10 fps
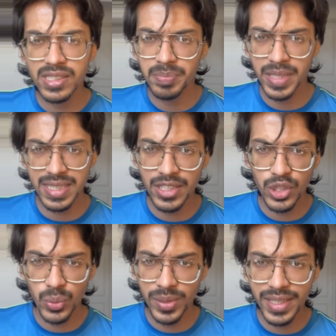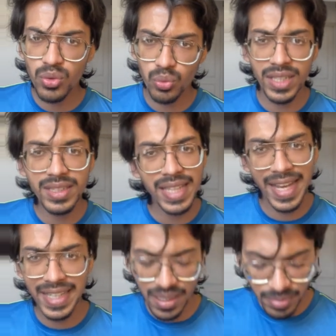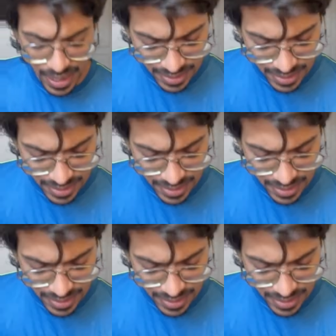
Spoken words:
present over there. One diagram that is